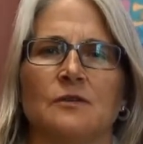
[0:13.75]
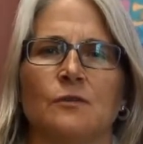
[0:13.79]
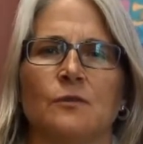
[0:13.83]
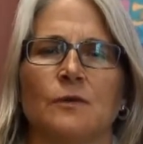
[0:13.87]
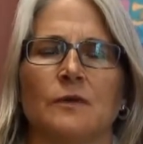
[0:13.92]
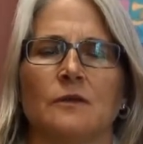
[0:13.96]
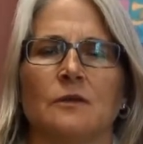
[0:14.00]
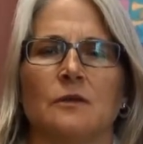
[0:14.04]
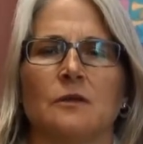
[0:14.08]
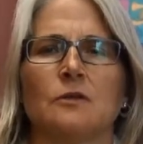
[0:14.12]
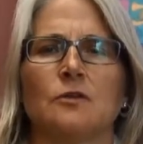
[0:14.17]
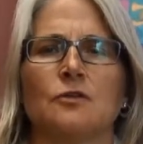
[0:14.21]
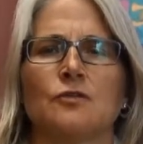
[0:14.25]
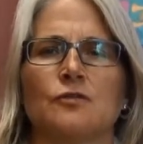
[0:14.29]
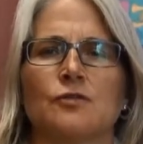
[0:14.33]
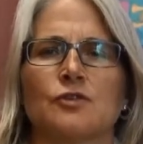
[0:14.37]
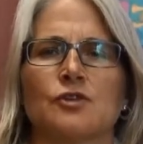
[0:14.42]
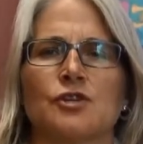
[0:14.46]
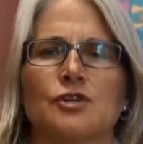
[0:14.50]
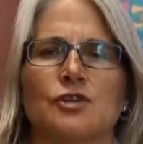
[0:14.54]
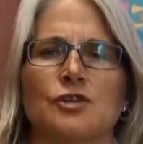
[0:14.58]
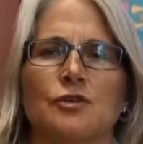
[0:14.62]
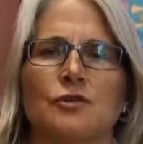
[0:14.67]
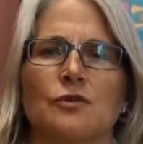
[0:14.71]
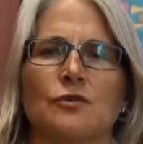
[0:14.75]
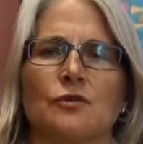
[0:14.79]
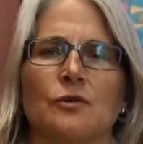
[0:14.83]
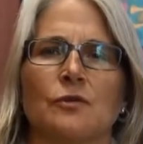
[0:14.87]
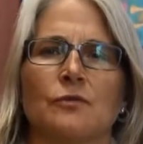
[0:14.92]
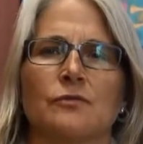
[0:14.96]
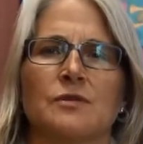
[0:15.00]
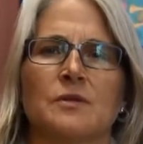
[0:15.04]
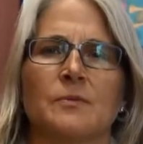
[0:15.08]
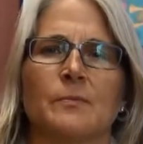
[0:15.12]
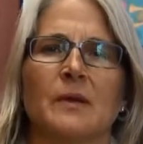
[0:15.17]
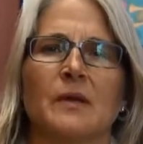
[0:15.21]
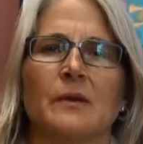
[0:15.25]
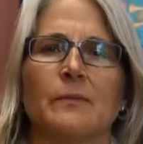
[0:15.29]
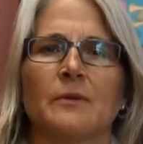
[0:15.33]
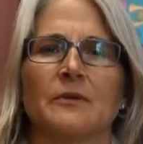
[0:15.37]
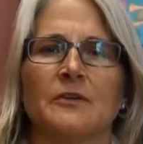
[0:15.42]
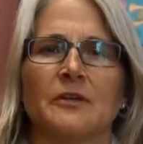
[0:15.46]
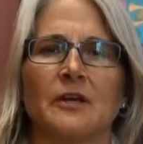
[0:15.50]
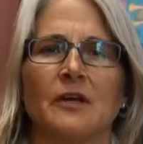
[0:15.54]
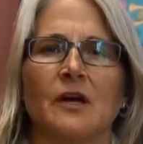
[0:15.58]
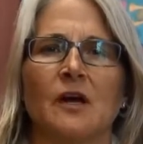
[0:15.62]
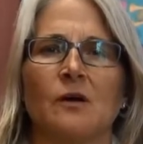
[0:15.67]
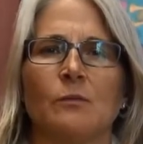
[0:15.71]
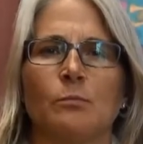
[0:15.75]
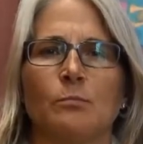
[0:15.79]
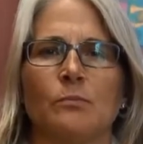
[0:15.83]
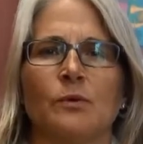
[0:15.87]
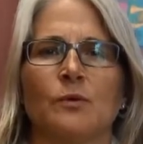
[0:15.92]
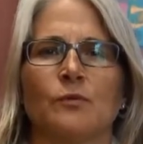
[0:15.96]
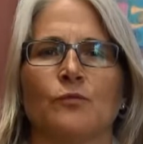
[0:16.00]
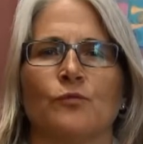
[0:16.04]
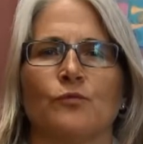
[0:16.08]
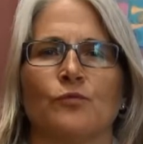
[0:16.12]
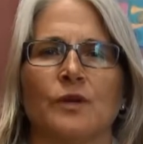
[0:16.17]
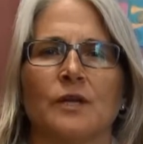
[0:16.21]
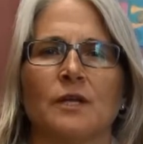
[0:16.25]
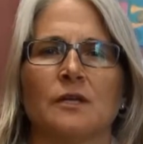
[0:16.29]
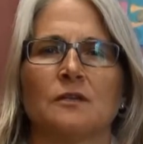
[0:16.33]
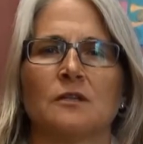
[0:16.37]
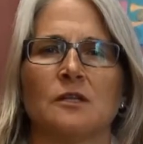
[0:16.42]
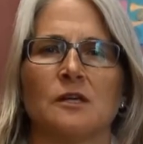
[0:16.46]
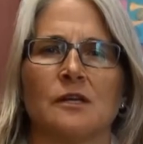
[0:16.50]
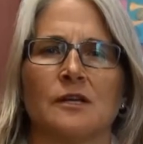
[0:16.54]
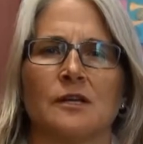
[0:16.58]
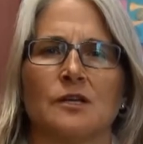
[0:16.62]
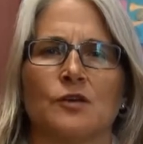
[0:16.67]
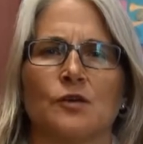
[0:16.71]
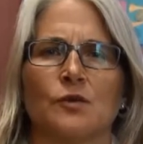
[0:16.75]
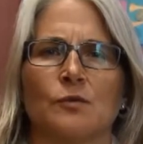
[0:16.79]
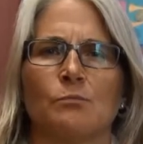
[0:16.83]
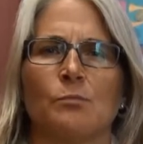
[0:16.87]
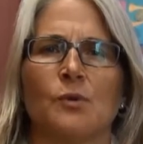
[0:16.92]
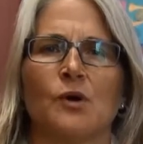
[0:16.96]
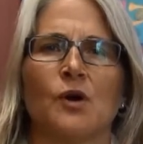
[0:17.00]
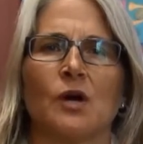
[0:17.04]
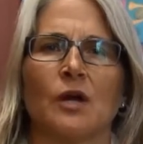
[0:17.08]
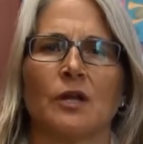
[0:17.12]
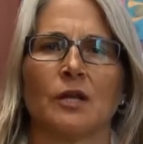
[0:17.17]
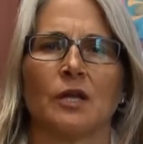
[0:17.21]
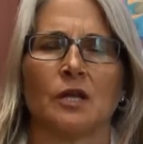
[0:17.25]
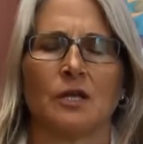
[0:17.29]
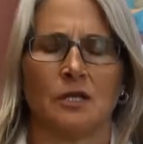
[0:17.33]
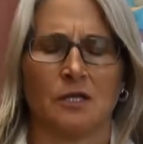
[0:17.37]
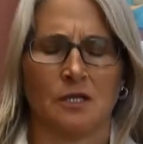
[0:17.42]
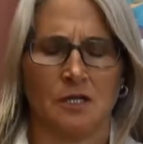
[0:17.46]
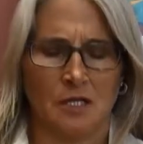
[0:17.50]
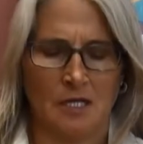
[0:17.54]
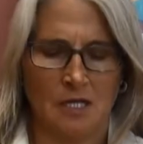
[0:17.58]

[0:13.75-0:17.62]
within your shoe to be able to help realign your body.